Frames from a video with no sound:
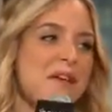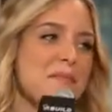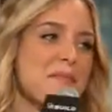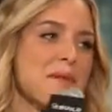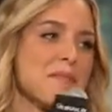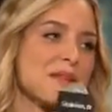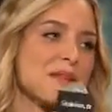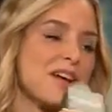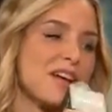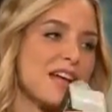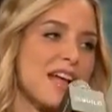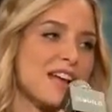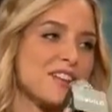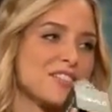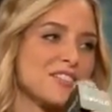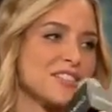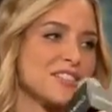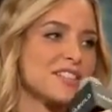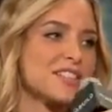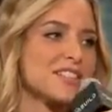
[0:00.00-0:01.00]
Maybe not
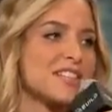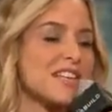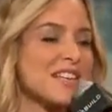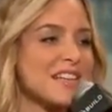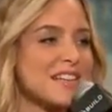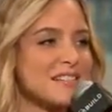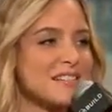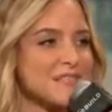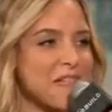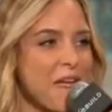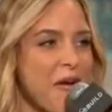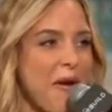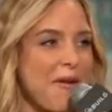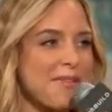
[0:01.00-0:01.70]
Ashley's scene.